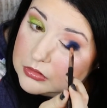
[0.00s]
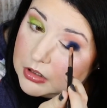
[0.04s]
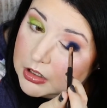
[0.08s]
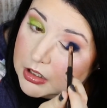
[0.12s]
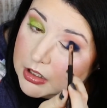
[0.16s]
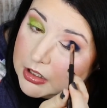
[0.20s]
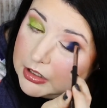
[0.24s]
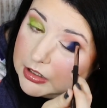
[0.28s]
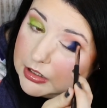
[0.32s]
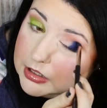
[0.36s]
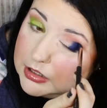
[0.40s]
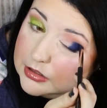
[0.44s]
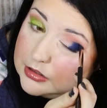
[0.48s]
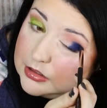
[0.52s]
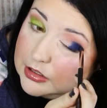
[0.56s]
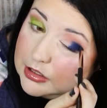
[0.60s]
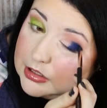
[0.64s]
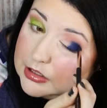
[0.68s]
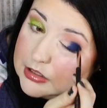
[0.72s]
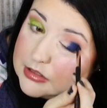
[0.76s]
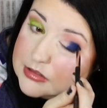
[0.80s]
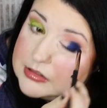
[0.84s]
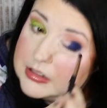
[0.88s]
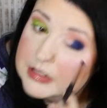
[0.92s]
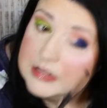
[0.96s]
And again,
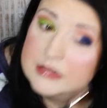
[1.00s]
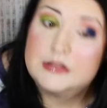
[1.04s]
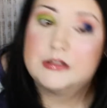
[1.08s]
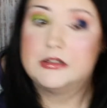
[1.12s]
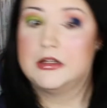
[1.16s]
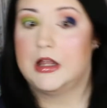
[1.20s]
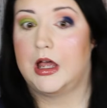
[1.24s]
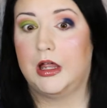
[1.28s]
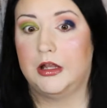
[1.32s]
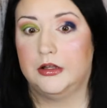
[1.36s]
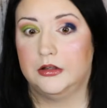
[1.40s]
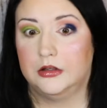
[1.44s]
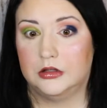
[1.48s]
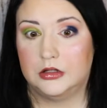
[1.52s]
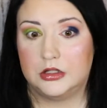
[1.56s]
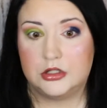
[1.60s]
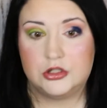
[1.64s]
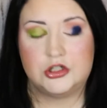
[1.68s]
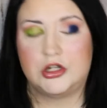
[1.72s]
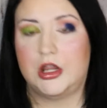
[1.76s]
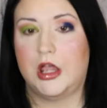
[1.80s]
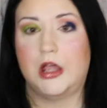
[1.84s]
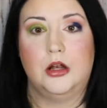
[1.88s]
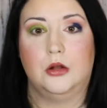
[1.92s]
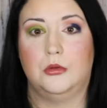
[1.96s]
like it's not the
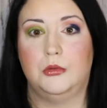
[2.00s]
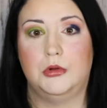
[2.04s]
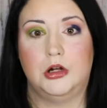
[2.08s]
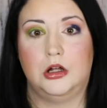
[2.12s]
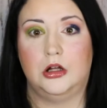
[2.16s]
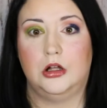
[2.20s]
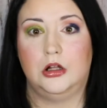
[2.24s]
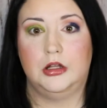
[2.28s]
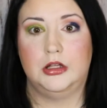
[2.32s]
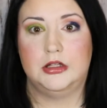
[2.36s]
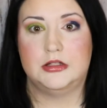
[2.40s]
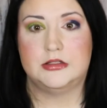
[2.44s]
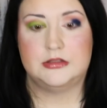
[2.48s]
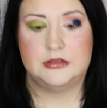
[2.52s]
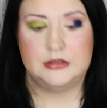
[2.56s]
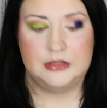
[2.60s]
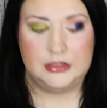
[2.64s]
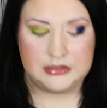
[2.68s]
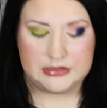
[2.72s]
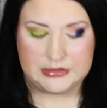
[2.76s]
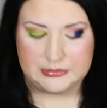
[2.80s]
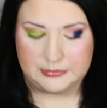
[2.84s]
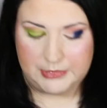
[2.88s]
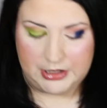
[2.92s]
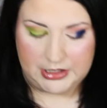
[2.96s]
shadow at all,
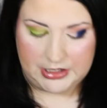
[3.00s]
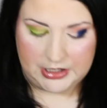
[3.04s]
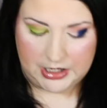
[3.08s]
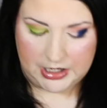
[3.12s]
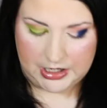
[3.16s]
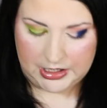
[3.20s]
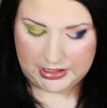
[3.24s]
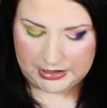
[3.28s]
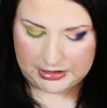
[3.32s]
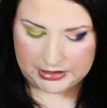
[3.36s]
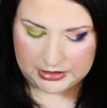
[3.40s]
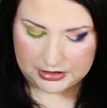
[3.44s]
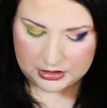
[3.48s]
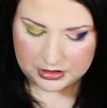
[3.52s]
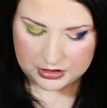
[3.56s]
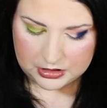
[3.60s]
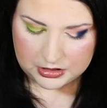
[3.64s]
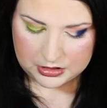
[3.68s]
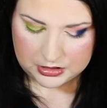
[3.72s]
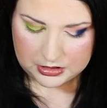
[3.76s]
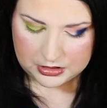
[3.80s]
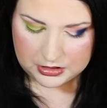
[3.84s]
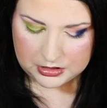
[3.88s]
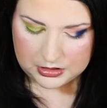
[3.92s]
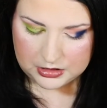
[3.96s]
it's my eye.
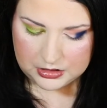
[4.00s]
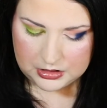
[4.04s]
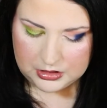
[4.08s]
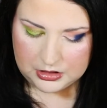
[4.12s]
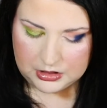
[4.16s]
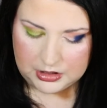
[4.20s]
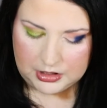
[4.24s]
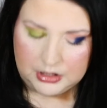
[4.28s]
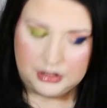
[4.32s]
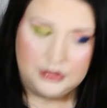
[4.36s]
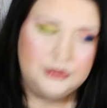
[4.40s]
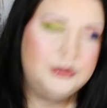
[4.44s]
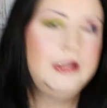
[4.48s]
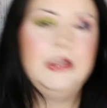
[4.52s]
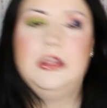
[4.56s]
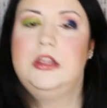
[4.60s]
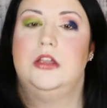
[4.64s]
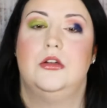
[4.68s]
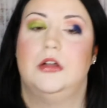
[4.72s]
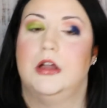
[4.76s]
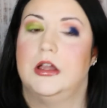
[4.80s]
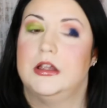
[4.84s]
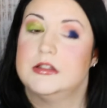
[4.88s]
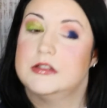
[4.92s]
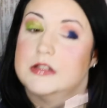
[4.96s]
I don't think
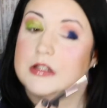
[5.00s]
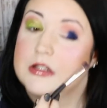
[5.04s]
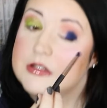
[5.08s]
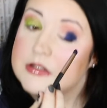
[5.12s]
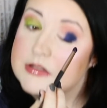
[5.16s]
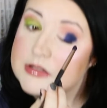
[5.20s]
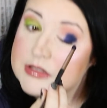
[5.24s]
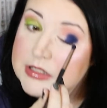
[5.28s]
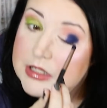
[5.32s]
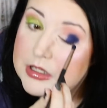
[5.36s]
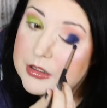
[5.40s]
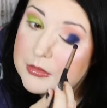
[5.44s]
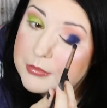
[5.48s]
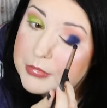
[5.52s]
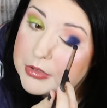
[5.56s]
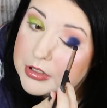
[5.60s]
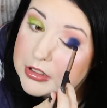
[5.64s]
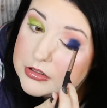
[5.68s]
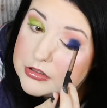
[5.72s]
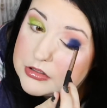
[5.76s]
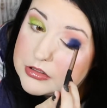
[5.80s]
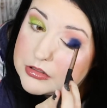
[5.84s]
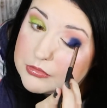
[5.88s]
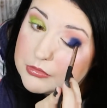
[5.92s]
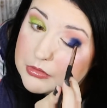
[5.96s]
you guys can see it, but
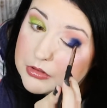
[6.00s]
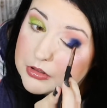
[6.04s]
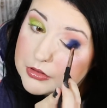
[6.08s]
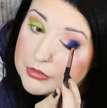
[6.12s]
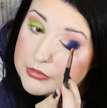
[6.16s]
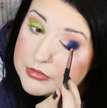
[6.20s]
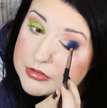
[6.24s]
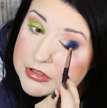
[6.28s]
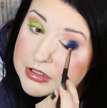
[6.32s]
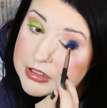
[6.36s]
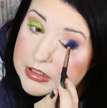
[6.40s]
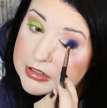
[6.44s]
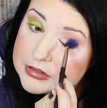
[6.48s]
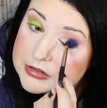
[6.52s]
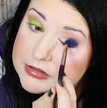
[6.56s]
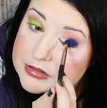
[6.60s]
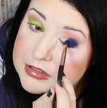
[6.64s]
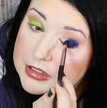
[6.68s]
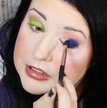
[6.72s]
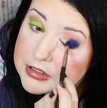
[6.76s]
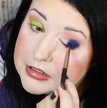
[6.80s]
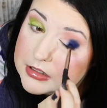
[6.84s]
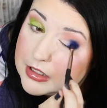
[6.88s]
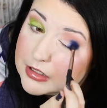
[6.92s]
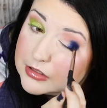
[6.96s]
it's just one of those things
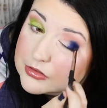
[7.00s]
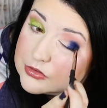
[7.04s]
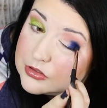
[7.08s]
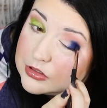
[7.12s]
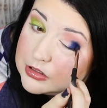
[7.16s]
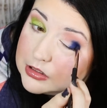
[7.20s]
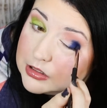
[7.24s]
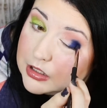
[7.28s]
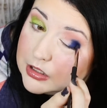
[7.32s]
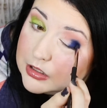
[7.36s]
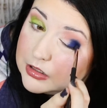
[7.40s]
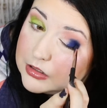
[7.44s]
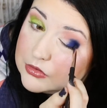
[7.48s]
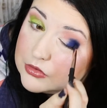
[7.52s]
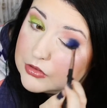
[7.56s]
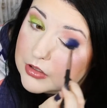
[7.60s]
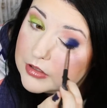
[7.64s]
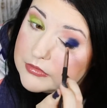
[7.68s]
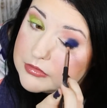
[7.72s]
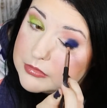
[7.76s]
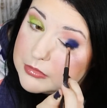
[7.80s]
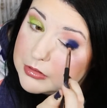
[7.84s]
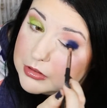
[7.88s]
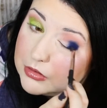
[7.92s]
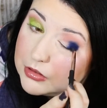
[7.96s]
that actually kind of
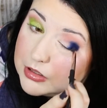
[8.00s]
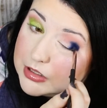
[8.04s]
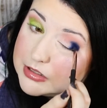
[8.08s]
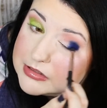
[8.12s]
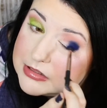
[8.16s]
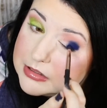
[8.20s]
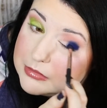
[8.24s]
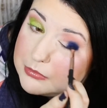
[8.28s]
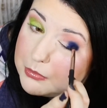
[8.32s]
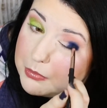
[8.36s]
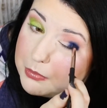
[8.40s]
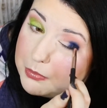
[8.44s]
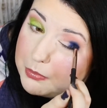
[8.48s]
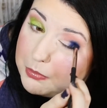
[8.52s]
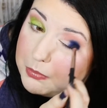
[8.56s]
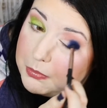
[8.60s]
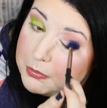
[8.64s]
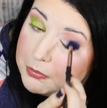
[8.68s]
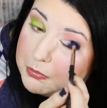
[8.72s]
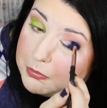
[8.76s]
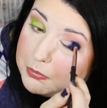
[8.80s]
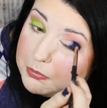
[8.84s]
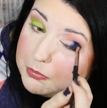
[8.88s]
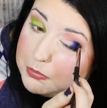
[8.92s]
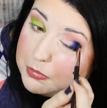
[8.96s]
drives me crazy.
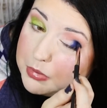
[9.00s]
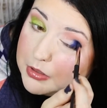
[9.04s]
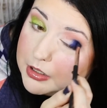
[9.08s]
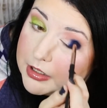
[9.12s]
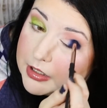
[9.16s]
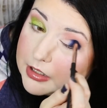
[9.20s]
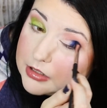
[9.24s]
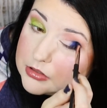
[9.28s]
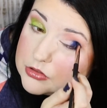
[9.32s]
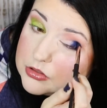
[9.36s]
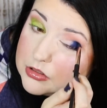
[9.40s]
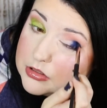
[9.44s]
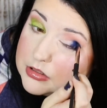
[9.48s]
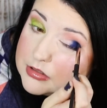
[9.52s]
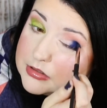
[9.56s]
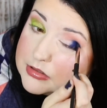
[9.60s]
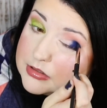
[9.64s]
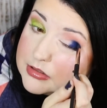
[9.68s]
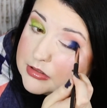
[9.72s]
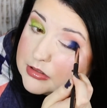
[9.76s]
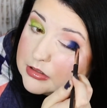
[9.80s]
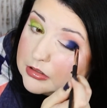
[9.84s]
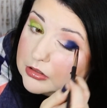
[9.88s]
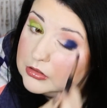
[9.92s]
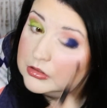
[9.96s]
But actually this
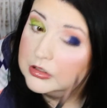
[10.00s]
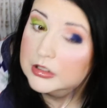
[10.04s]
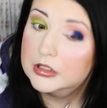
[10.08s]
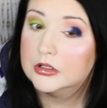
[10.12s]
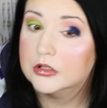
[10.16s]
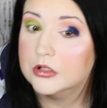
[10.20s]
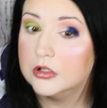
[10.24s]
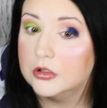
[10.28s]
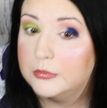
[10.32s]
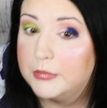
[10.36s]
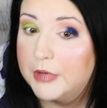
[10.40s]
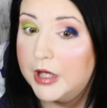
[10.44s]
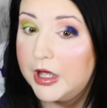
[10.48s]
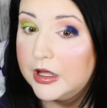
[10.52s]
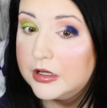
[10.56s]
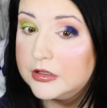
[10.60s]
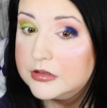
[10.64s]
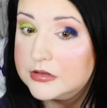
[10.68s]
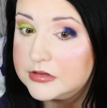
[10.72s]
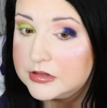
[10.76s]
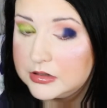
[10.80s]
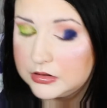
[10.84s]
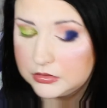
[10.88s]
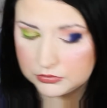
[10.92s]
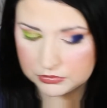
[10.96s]
isn't looking too
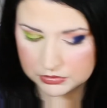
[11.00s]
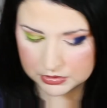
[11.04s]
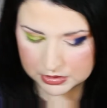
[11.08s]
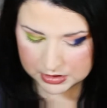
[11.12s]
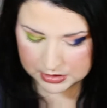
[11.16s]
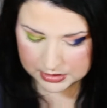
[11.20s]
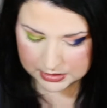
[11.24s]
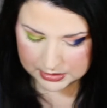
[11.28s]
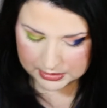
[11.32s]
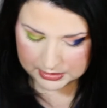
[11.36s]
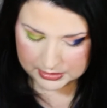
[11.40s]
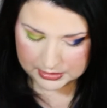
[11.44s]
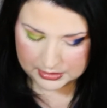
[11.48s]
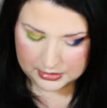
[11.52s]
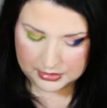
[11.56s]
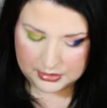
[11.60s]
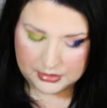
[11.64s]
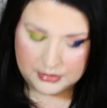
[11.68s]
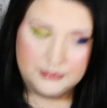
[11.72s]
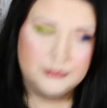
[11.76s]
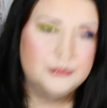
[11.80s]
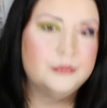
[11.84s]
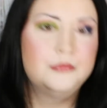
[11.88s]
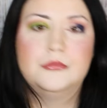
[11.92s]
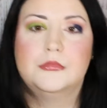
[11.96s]
bad, so
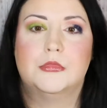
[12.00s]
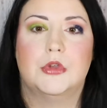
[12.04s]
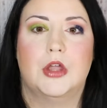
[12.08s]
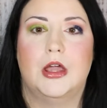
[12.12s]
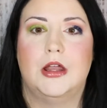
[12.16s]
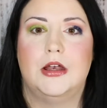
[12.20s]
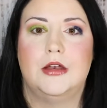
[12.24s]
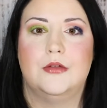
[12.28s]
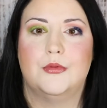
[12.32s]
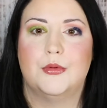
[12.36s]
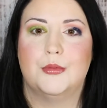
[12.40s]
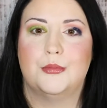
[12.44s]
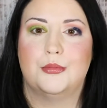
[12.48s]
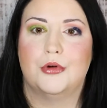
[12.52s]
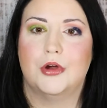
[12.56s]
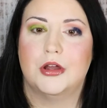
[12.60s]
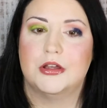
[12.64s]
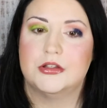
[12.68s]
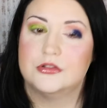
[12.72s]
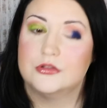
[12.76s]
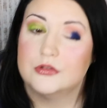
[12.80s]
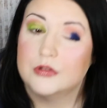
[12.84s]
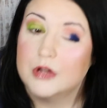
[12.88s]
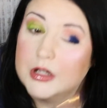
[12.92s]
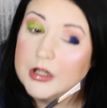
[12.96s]
I'm kind of
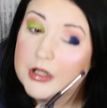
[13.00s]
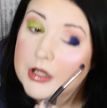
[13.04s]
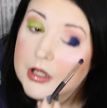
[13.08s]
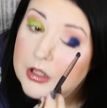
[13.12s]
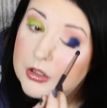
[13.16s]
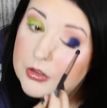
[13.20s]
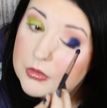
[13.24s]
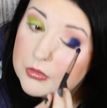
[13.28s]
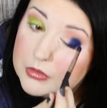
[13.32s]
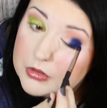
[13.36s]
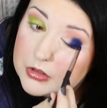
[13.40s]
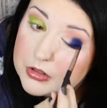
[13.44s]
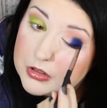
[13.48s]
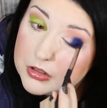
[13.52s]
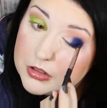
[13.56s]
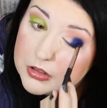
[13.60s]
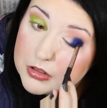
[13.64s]
impressed right now